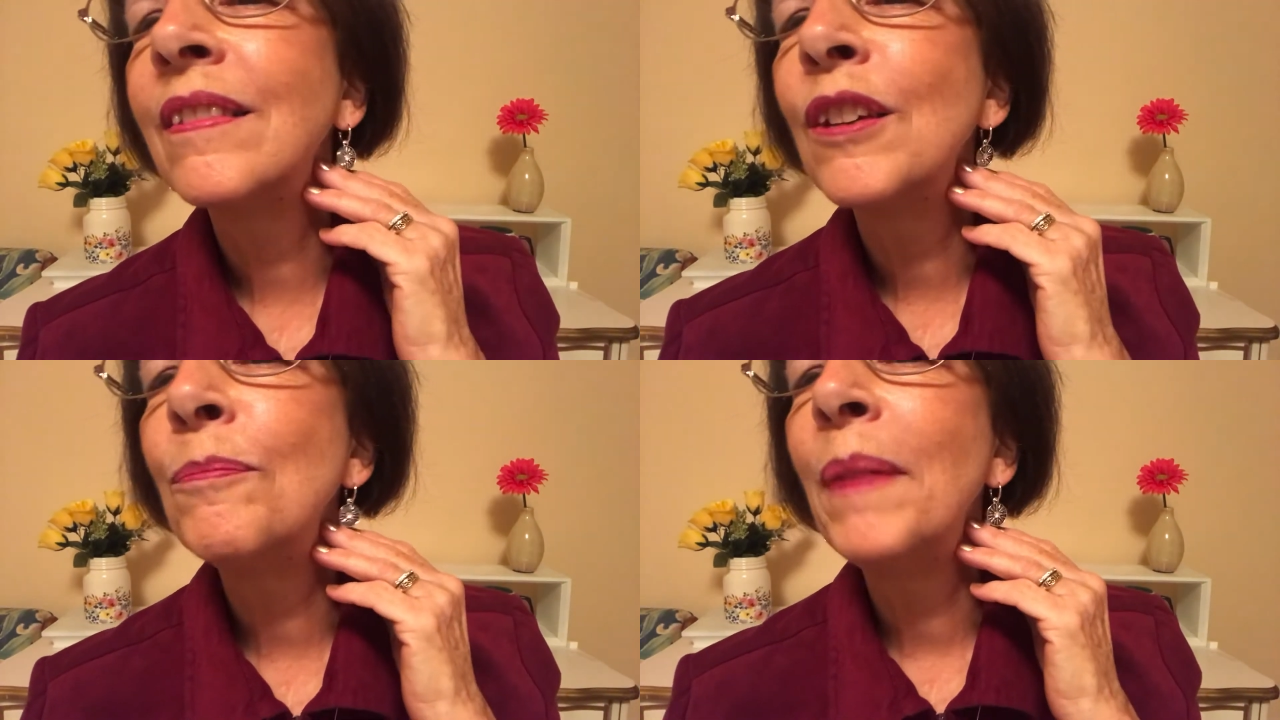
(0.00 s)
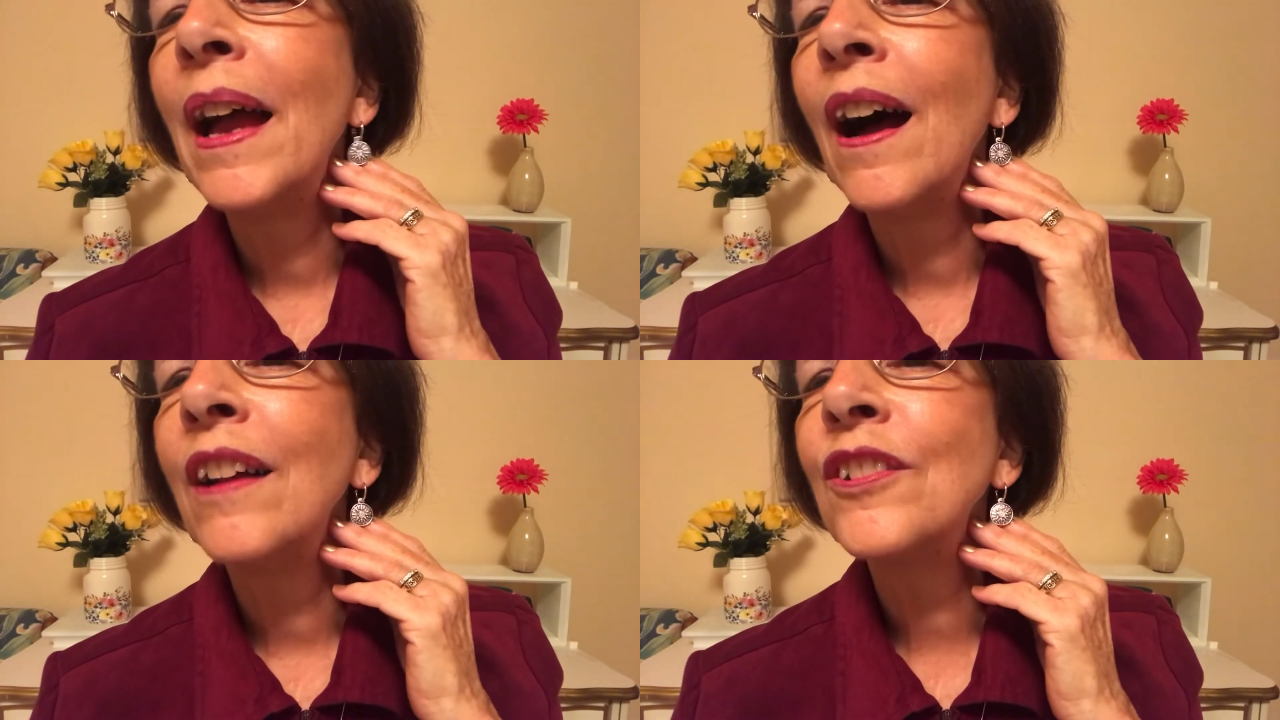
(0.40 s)
that
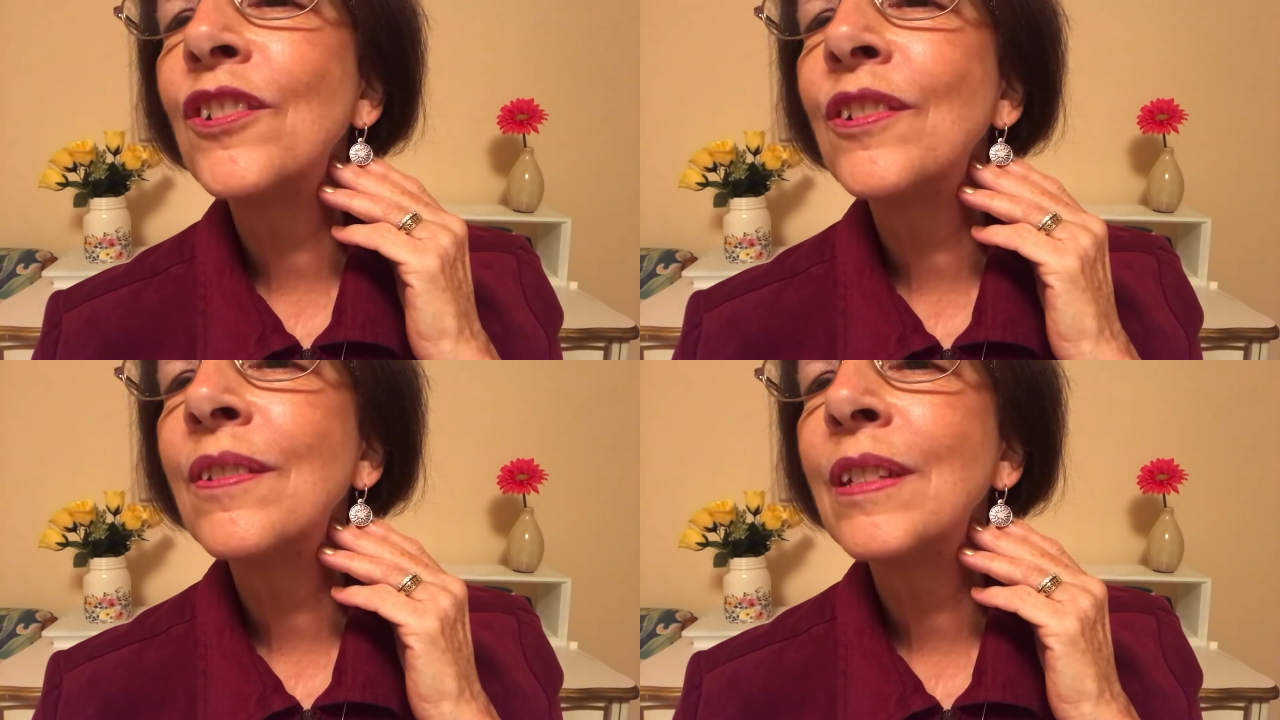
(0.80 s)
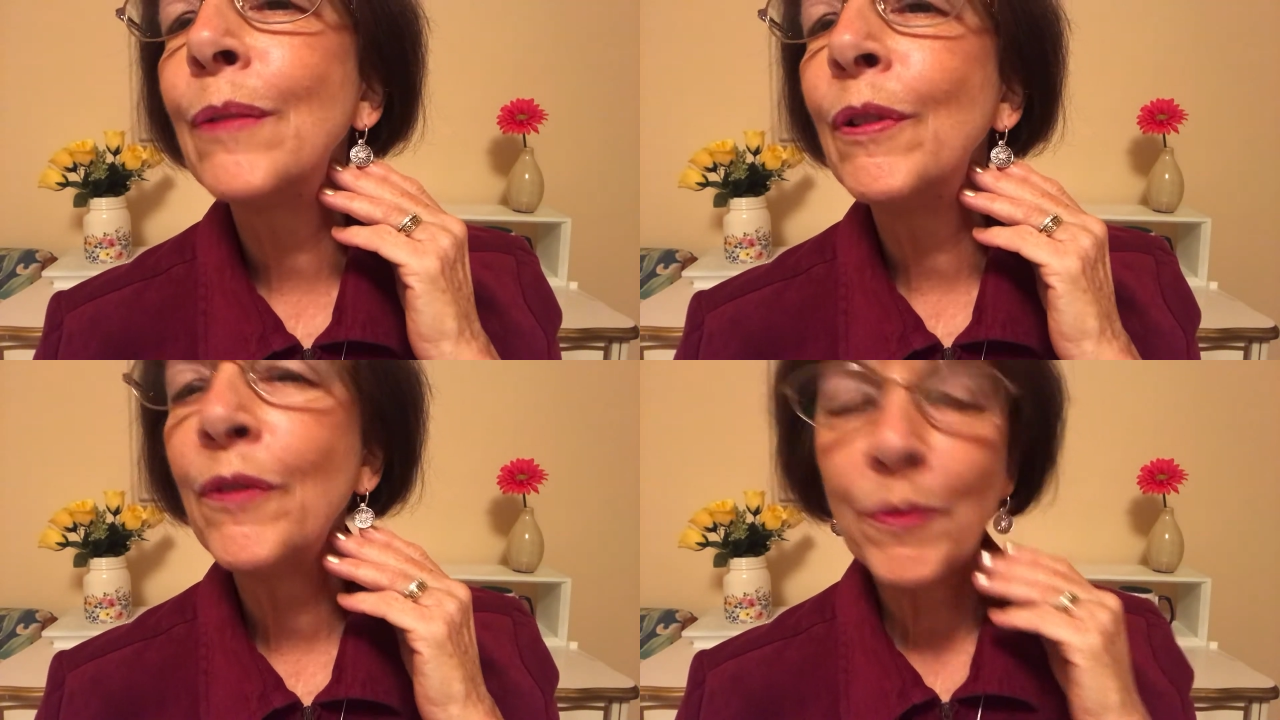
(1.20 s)
match.
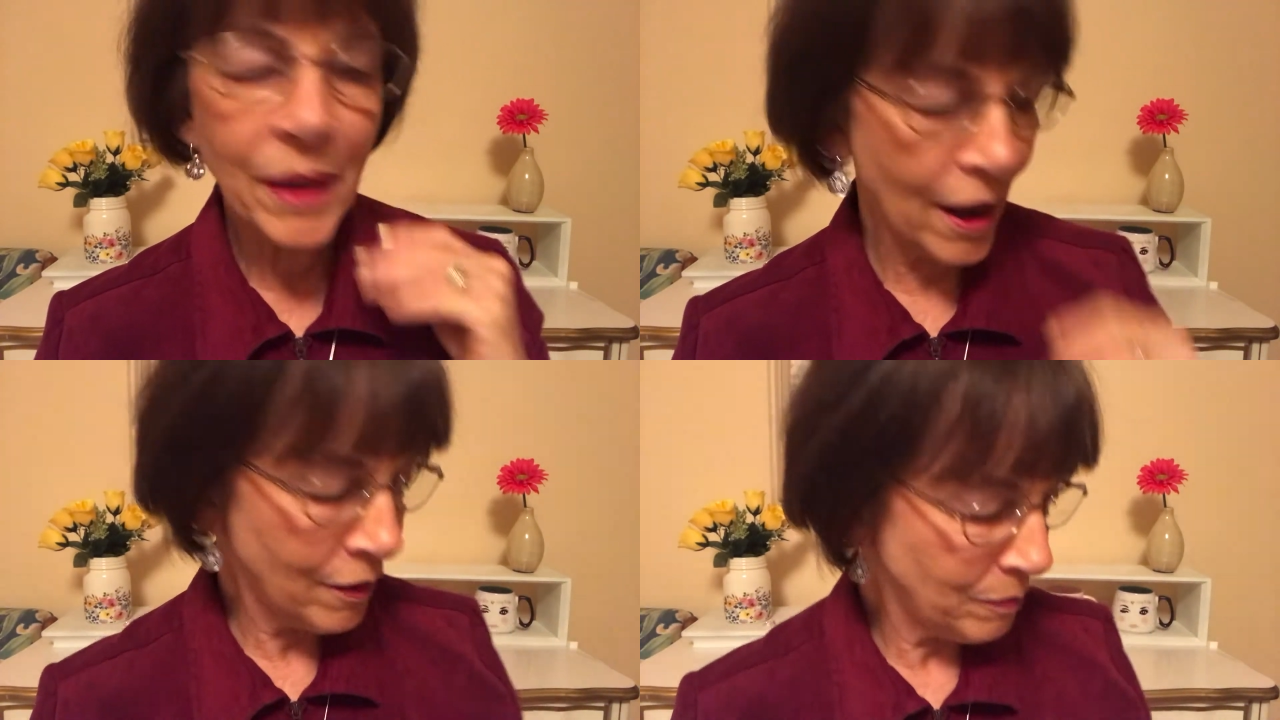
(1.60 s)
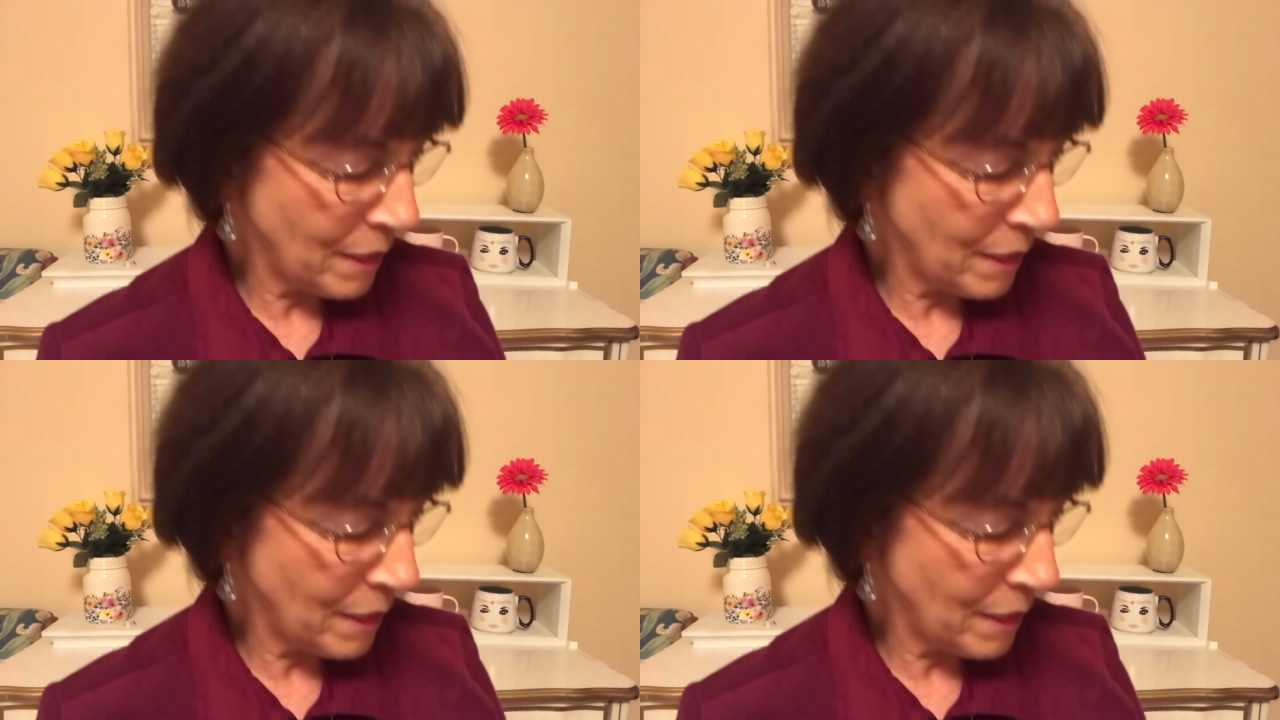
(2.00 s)
Some of them have